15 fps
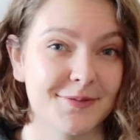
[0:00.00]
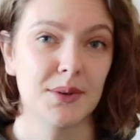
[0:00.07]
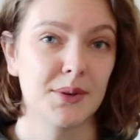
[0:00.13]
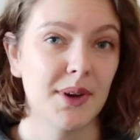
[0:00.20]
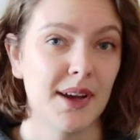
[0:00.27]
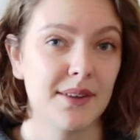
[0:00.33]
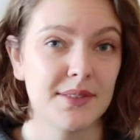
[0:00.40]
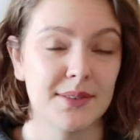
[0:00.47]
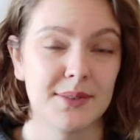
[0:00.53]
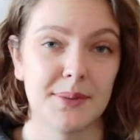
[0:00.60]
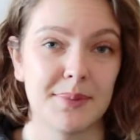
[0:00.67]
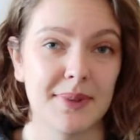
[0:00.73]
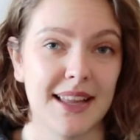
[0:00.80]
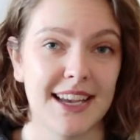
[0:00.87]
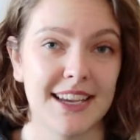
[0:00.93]
You'll have to
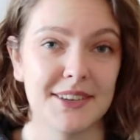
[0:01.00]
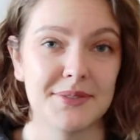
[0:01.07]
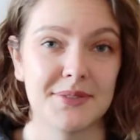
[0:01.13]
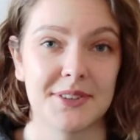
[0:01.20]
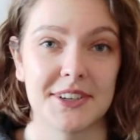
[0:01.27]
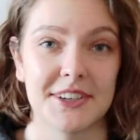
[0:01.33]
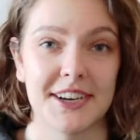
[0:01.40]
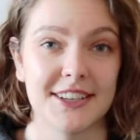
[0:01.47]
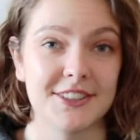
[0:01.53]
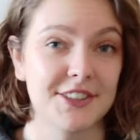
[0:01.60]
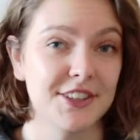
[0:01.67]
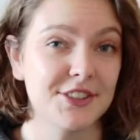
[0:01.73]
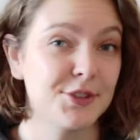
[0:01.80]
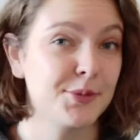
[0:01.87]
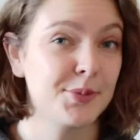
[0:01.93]
apply for
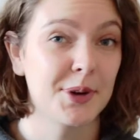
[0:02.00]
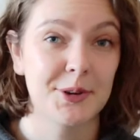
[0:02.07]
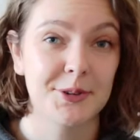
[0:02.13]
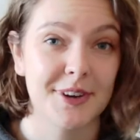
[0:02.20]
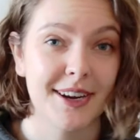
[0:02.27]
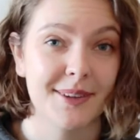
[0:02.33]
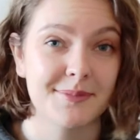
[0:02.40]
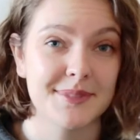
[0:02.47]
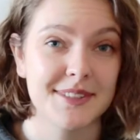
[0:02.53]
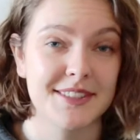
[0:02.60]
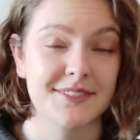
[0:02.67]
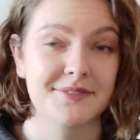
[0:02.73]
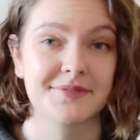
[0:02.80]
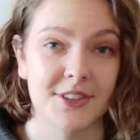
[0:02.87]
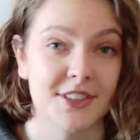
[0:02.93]
educational
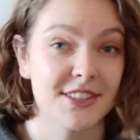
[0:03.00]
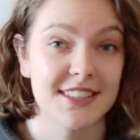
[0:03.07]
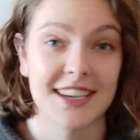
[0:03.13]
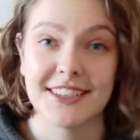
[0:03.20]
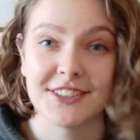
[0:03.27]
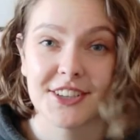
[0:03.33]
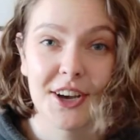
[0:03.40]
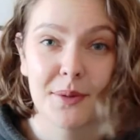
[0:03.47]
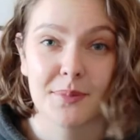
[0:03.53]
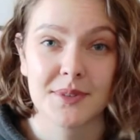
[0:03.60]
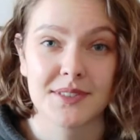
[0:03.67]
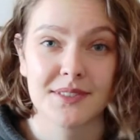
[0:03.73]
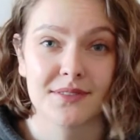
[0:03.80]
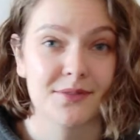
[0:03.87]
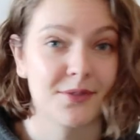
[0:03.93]
programs, for side
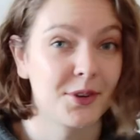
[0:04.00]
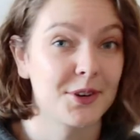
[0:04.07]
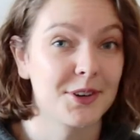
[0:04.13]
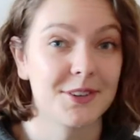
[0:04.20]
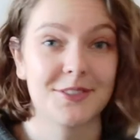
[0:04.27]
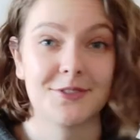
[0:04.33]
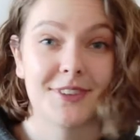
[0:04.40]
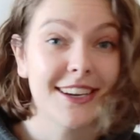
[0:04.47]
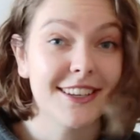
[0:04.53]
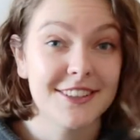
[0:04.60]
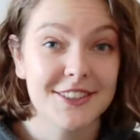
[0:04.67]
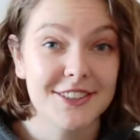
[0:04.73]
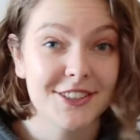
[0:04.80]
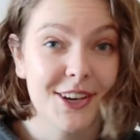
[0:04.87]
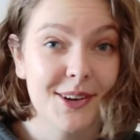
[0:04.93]
jobs, for
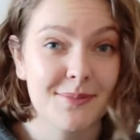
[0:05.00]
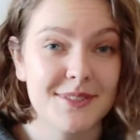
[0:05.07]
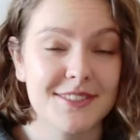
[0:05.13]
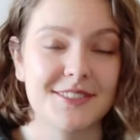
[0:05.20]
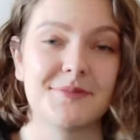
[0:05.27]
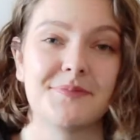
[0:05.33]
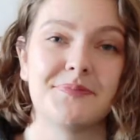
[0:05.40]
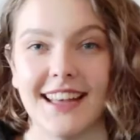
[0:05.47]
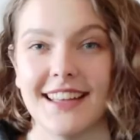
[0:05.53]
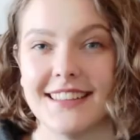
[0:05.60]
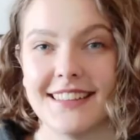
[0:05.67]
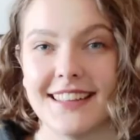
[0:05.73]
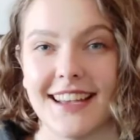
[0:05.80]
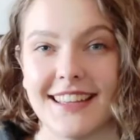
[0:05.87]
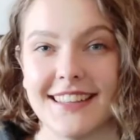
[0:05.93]
regular jobs.
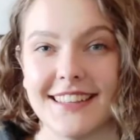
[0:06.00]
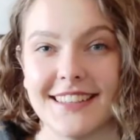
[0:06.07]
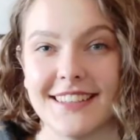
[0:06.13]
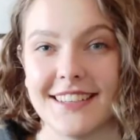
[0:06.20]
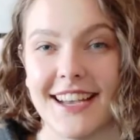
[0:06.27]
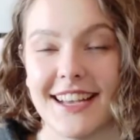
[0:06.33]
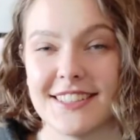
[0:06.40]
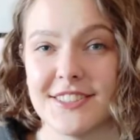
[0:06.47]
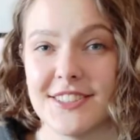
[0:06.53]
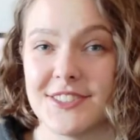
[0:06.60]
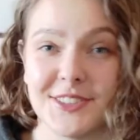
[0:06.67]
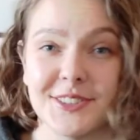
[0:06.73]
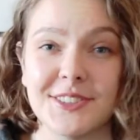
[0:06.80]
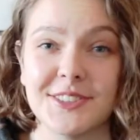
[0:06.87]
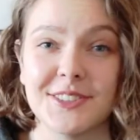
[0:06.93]
And I think as a
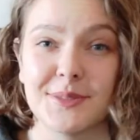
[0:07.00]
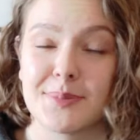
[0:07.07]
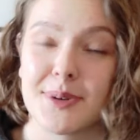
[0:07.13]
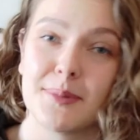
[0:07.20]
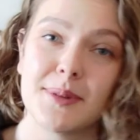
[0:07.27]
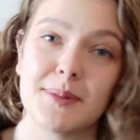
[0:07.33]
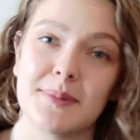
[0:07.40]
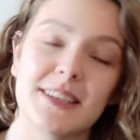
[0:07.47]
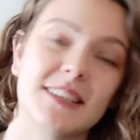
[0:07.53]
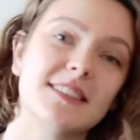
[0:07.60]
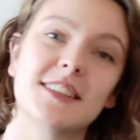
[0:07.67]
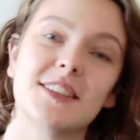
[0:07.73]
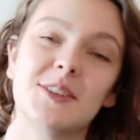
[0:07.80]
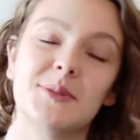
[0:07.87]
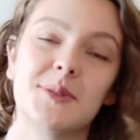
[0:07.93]
student, the problem
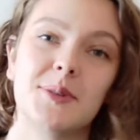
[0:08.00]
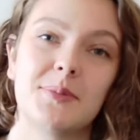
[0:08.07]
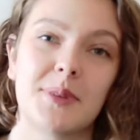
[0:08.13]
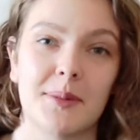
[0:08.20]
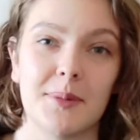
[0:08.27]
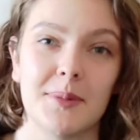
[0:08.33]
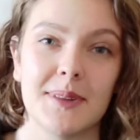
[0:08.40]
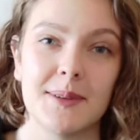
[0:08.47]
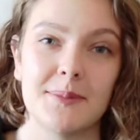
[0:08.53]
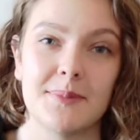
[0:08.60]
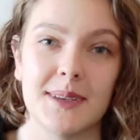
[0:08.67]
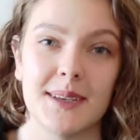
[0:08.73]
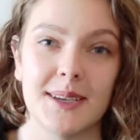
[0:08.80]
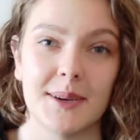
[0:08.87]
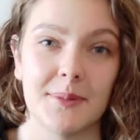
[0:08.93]
is that you will probably
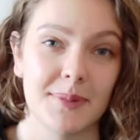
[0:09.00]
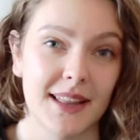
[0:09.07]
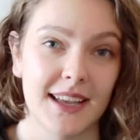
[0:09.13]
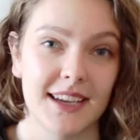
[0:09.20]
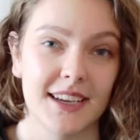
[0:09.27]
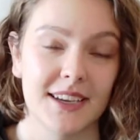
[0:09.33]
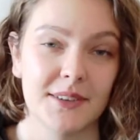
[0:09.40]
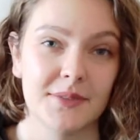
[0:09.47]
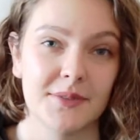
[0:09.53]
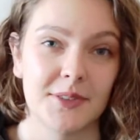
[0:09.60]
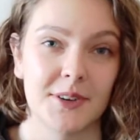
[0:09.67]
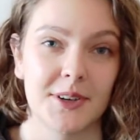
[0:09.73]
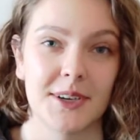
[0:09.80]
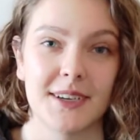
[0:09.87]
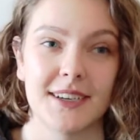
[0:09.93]
be applying
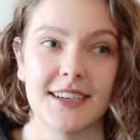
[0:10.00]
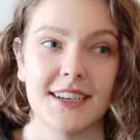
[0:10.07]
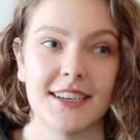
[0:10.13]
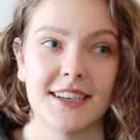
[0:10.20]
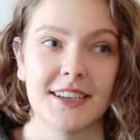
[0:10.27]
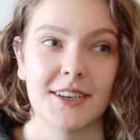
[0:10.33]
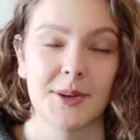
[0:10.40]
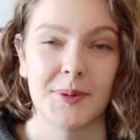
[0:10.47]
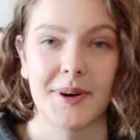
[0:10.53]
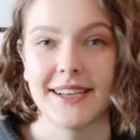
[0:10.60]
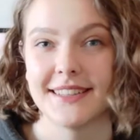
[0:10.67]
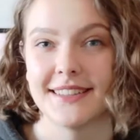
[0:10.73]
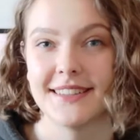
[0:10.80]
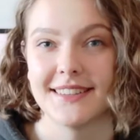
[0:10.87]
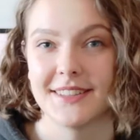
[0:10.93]
for
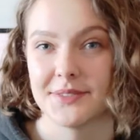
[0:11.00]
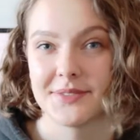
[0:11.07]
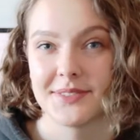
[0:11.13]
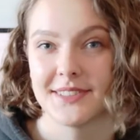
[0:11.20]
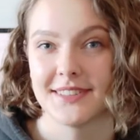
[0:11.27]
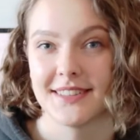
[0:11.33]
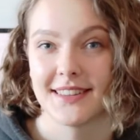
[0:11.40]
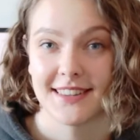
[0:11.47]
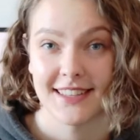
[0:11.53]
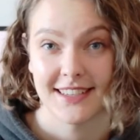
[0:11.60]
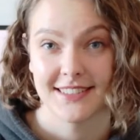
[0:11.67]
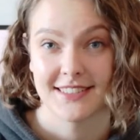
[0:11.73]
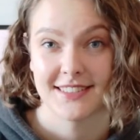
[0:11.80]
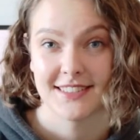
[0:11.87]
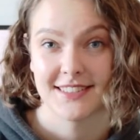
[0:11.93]
quite different
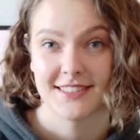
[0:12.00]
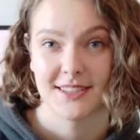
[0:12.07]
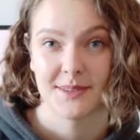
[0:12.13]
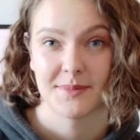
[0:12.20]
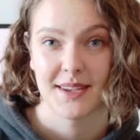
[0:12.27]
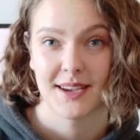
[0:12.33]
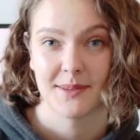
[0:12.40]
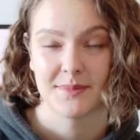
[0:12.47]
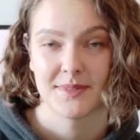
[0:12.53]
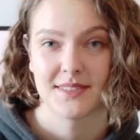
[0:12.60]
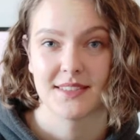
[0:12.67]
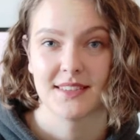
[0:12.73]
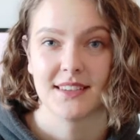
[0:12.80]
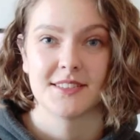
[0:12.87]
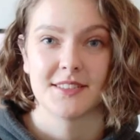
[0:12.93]
things
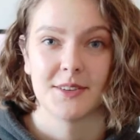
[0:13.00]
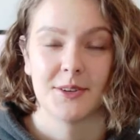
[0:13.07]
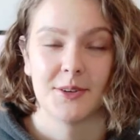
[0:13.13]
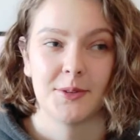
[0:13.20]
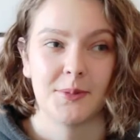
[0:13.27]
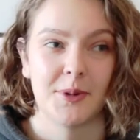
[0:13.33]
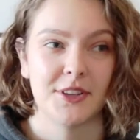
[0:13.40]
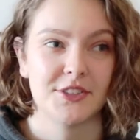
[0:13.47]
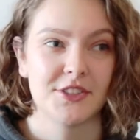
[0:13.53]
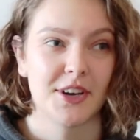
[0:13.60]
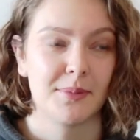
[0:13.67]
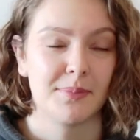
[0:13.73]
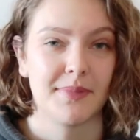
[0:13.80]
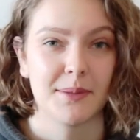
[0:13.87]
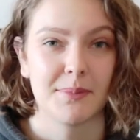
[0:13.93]
sometimes. So one
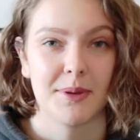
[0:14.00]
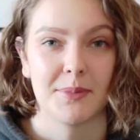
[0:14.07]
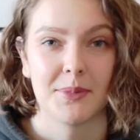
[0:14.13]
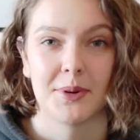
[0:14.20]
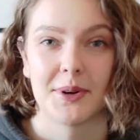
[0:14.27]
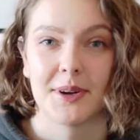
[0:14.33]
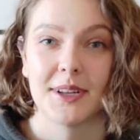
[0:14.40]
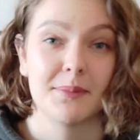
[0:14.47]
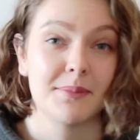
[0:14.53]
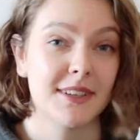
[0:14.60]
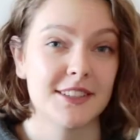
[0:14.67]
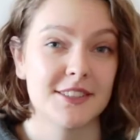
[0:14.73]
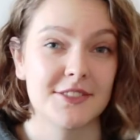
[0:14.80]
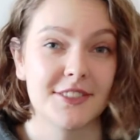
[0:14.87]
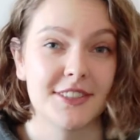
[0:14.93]
job might be more
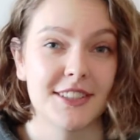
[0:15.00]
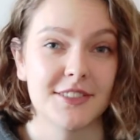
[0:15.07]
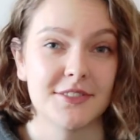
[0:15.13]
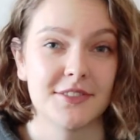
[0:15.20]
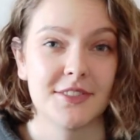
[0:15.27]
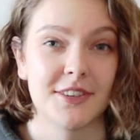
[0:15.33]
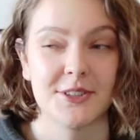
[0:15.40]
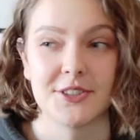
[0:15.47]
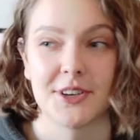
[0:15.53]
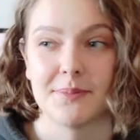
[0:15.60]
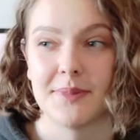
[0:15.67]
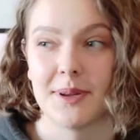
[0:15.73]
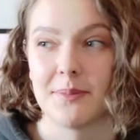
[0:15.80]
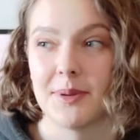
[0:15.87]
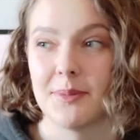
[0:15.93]
administrative, one
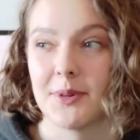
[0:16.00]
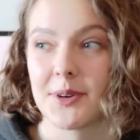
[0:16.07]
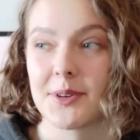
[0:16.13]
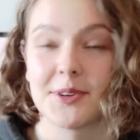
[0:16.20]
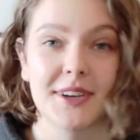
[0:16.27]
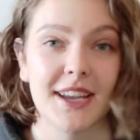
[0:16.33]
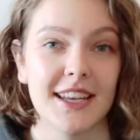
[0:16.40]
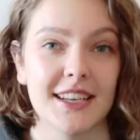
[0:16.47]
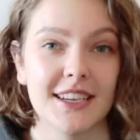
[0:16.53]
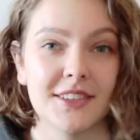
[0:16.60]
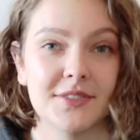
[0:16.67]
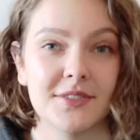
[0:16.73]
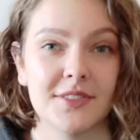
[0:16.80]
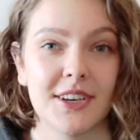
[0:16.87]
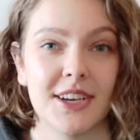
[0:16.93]
job might be more
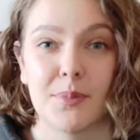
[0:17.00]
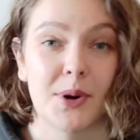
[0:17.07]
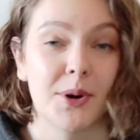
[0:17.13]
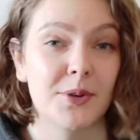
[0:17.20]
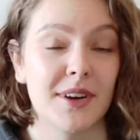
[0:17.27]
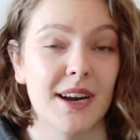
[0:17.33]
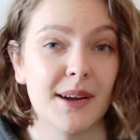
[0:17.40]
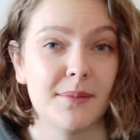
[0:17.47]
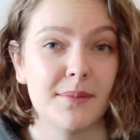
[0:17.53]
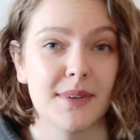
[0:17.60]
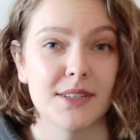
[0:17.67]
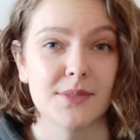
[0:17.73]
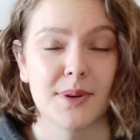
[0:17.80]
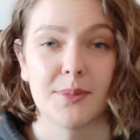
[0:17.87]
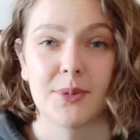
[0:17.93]
creative, a program
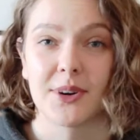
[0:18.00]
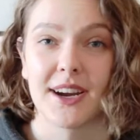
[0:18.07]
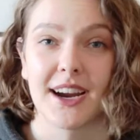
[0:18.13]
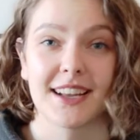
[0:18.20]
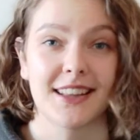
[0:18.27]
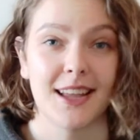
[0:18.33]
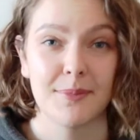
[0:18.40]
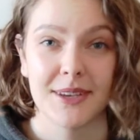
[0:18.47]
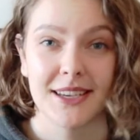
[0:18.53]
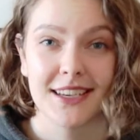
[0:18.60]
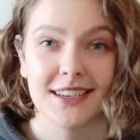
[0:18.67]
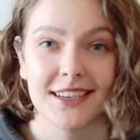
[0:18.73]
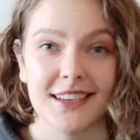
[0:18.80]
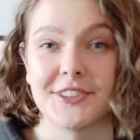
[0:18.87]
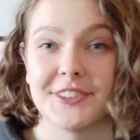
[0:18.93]
is way more
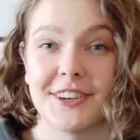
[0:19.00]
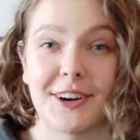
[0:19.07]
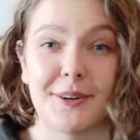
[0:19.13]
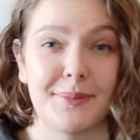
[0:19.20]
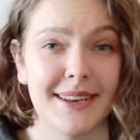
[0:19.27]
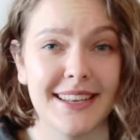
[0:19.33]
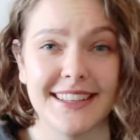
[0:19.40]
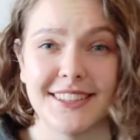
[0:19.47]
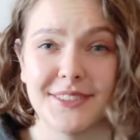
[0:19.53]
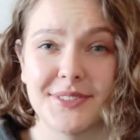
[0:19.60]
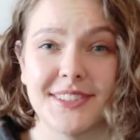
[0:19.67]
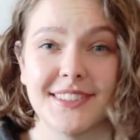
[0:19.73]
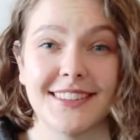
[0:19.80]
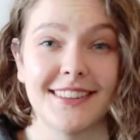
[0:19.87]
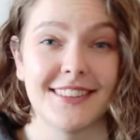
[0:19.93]
academic. So there are many
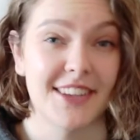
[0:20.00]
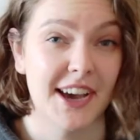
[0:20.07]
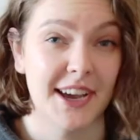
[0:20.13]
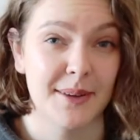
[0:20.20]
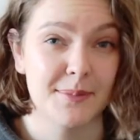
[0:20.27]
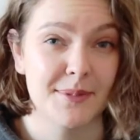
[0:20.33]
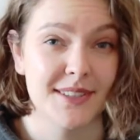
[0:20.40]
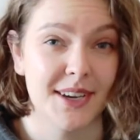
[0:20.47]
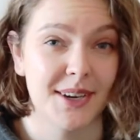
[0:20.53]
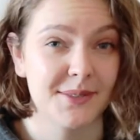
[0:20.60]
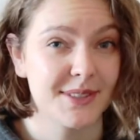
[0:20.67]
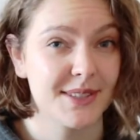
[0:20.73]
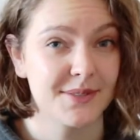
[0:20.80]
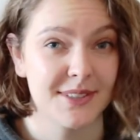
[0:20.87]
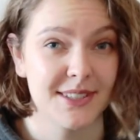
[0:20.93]
different types
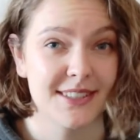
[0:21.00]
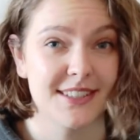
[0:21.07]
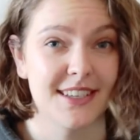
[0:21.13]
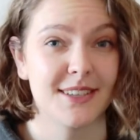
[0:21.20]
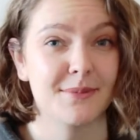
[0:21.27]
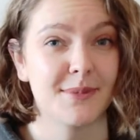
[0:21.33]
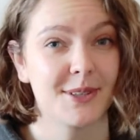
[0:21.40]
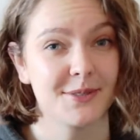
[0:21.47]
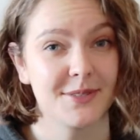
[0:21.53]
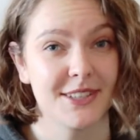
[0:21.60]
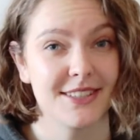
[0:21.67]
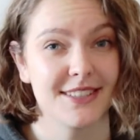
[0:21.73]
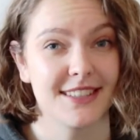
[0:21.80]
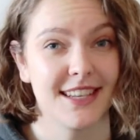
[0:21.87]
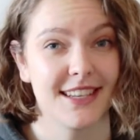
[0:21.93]
of CVs and
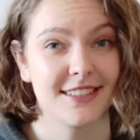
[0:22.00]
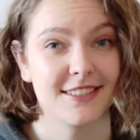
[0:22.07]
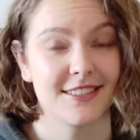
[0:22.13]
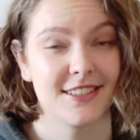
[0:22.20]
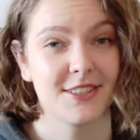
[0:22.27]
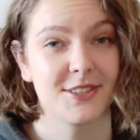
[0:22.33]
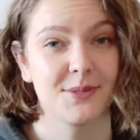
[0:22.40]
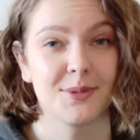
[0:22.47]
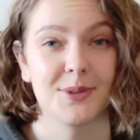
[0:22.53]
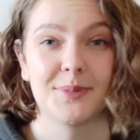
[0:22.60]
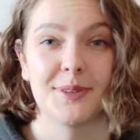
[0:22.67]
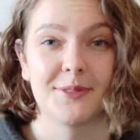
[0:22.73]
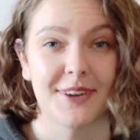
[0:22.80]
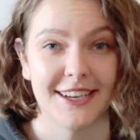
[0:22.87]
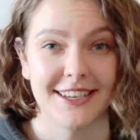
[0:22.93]
motivation letters that you will
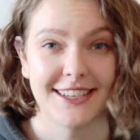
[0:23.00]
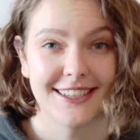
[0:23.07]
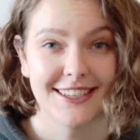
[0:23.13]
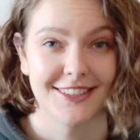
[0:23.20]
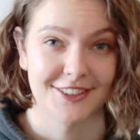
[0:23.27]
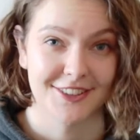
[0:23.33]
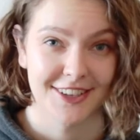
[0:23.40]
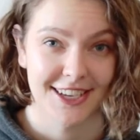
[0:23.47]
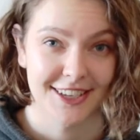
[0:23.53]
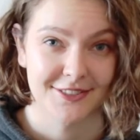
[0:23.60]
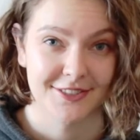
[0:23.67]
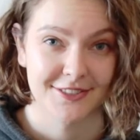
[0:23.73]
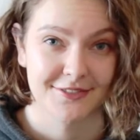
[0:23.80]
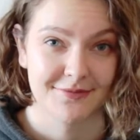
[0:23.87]
be writing in your life.